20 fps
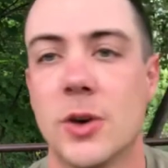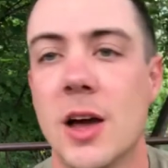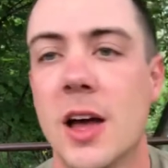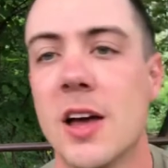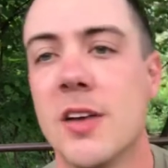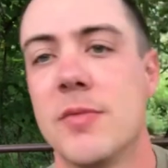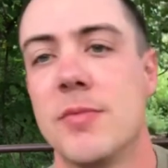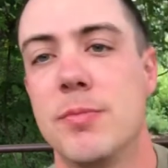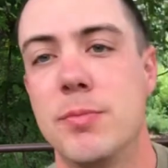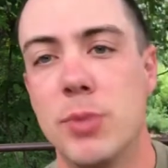I
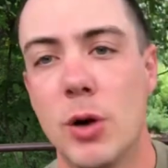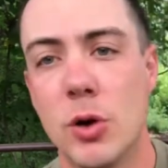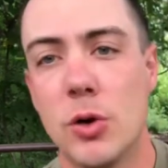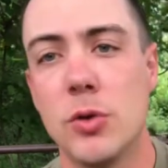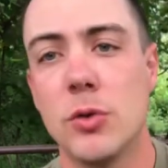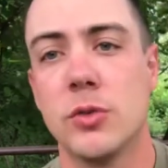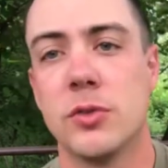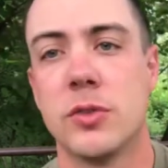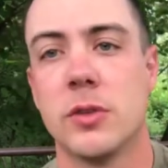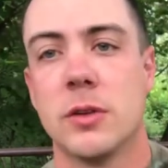have
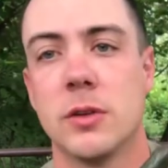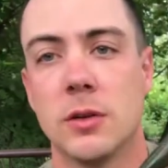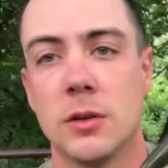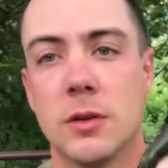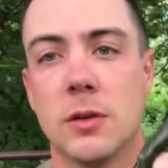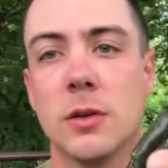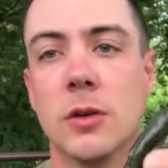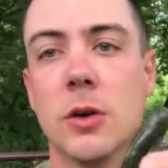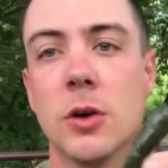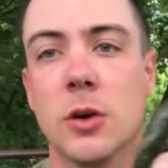both
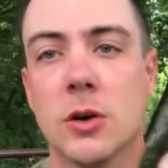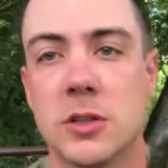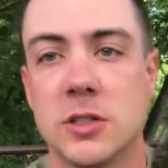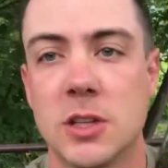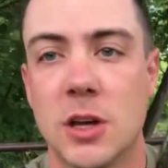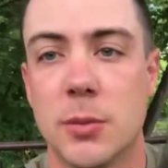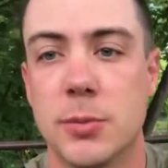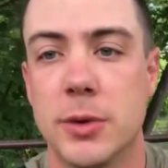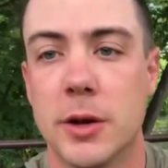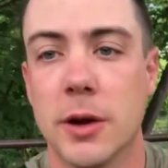hooked
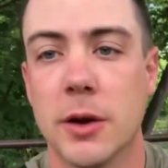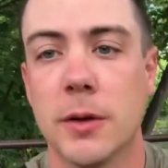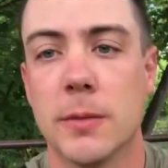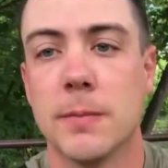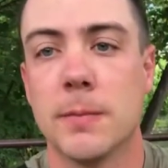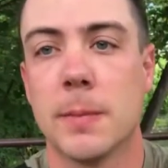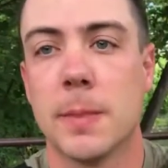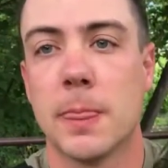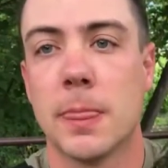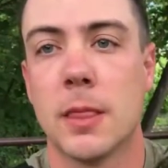up here.
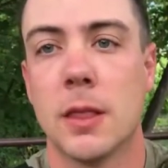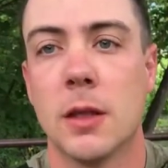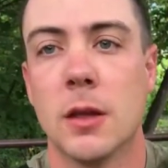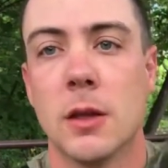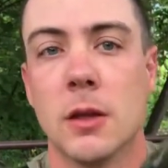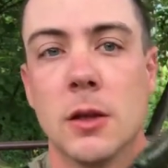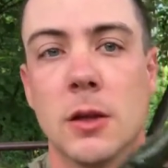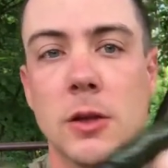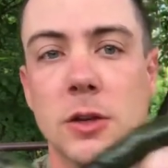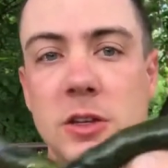
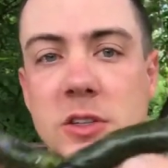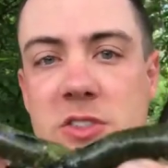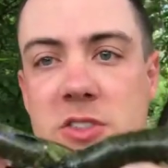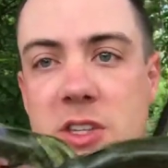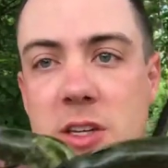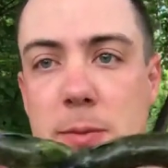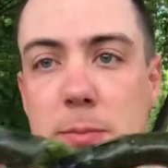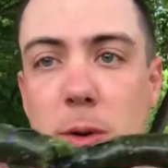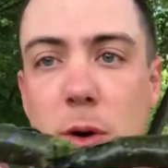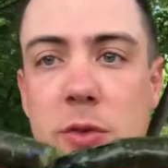You can
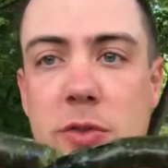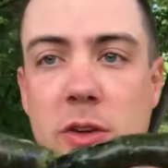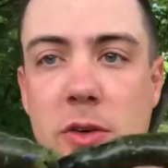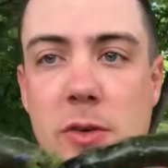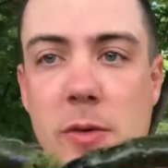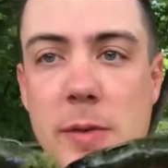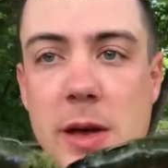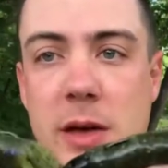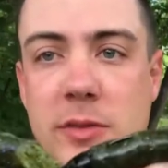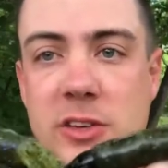see both of
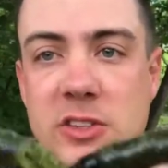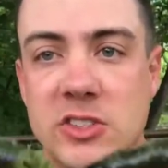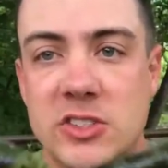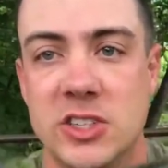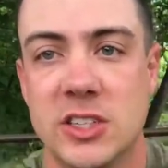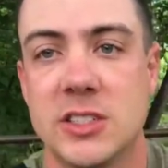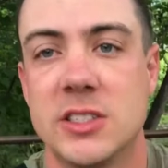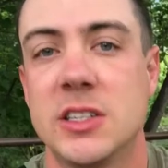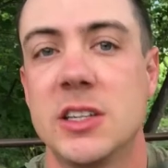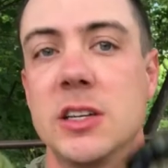them have a
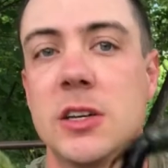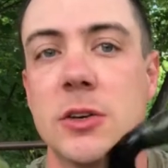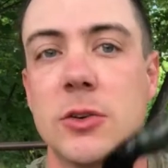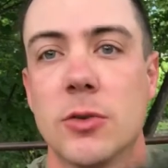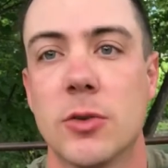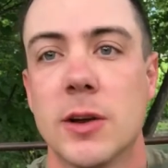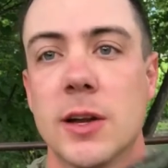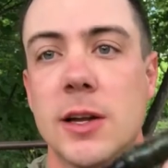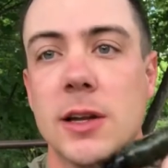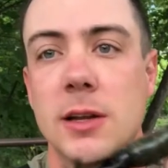
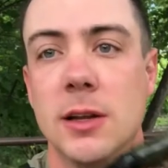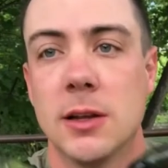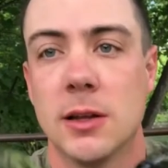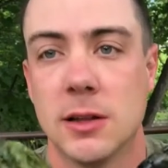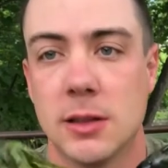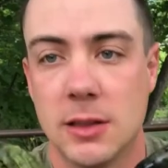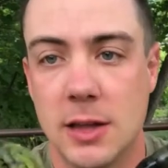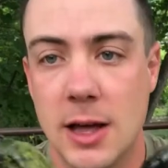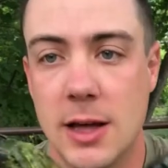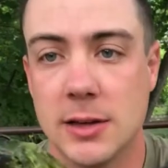60-degree
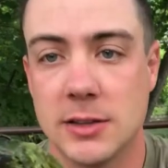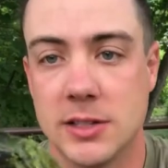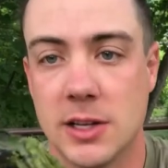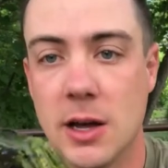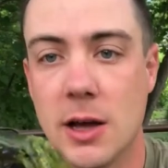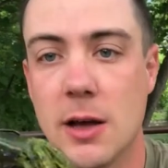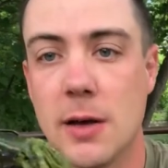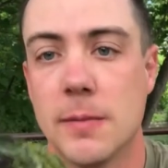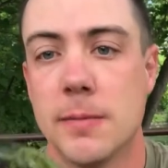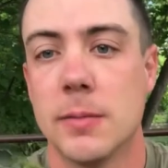line
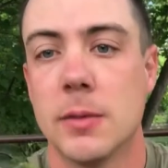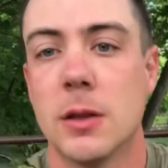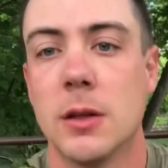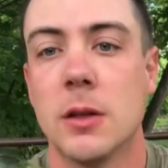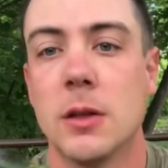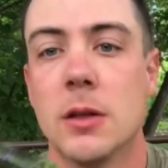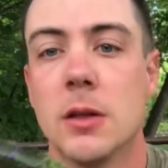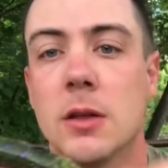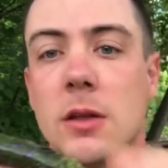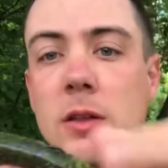tie.
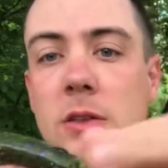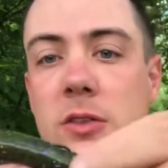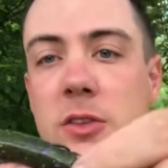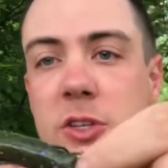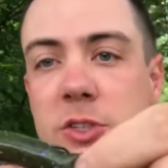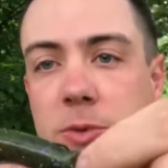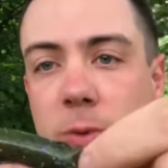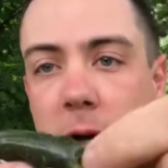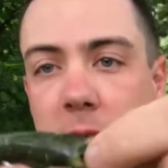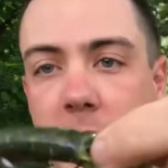
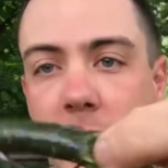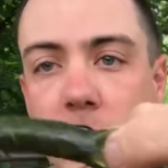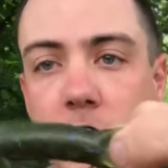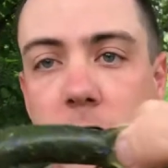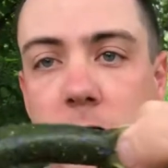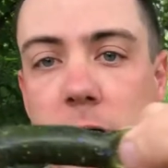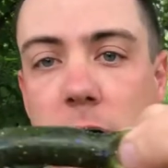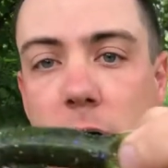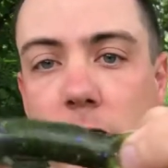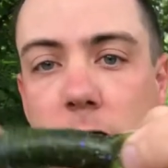This right here
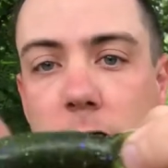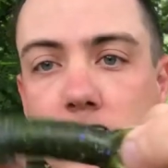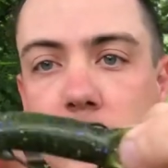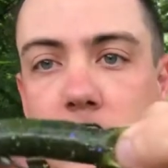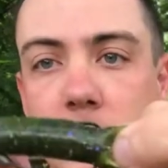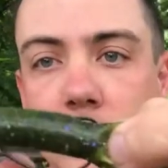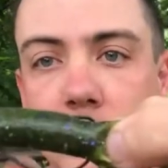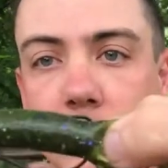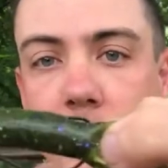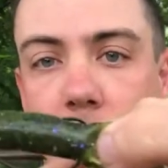though,
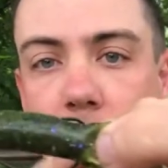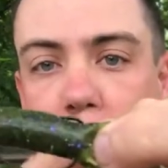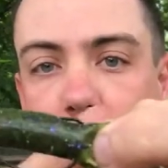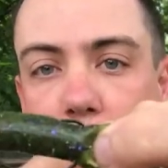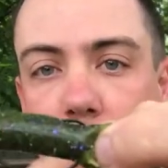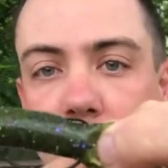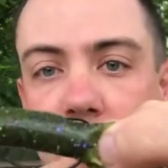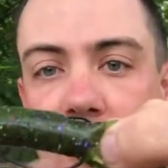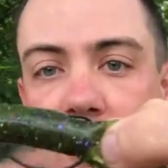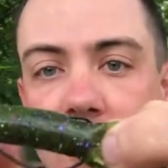
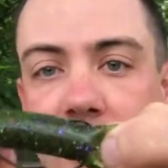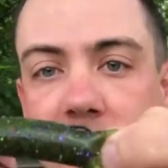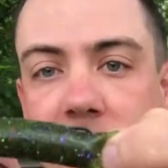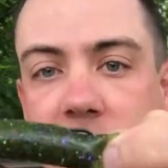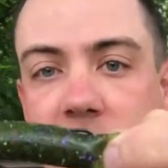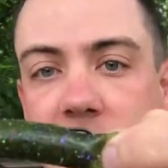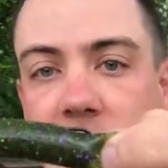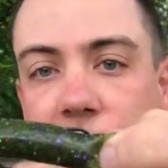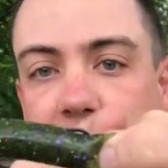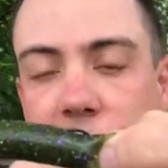with
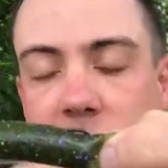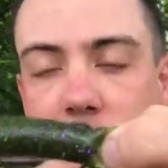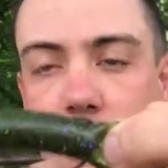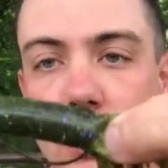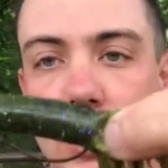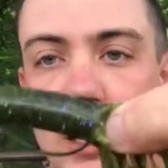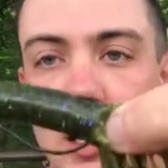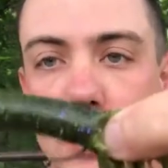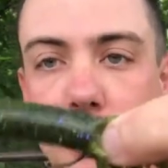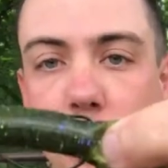this extra
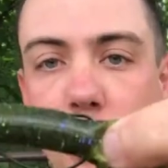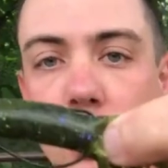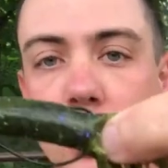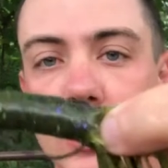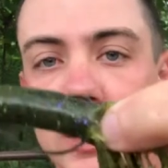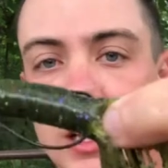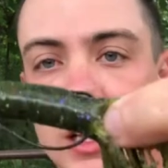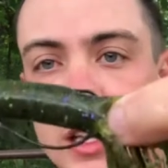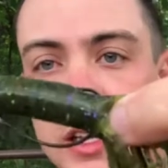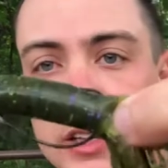wide gap hook,
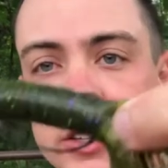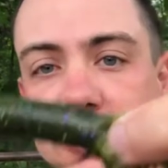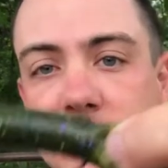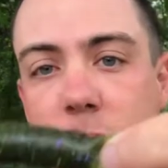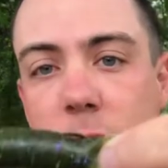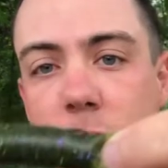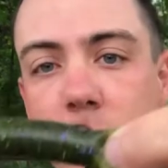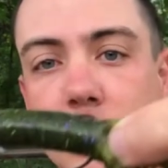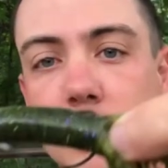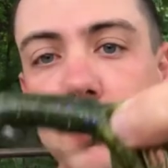is
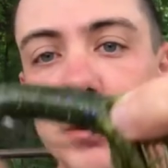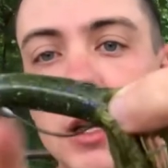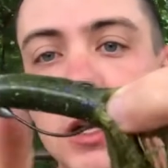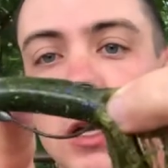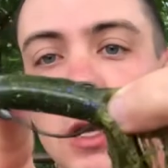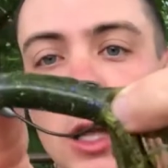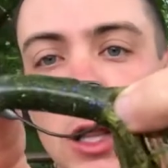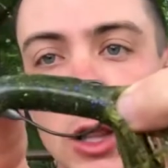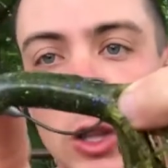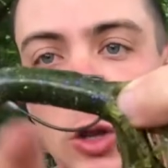going to
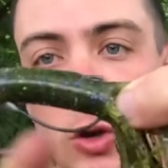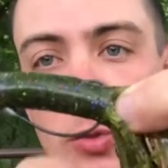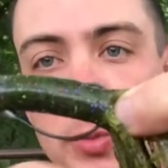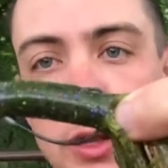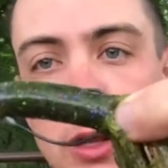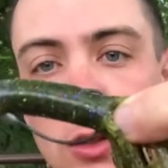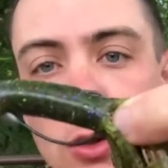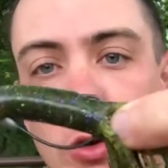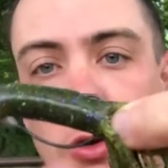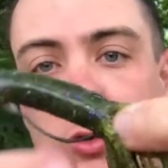be a little bit
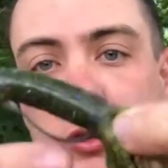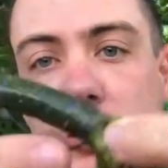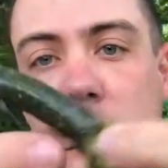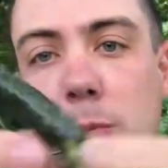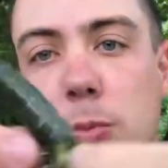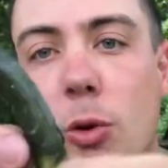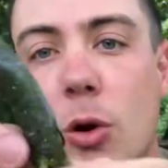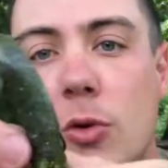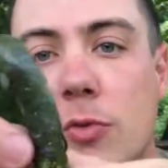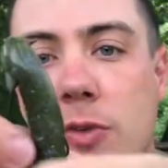larger in
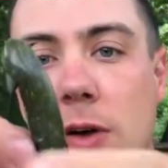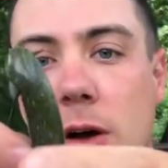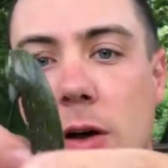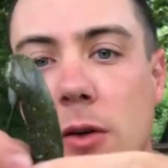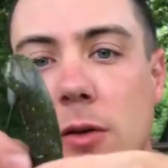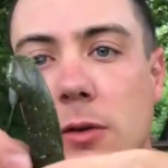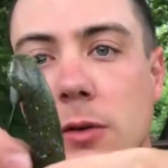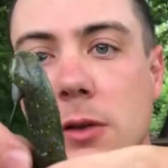profile.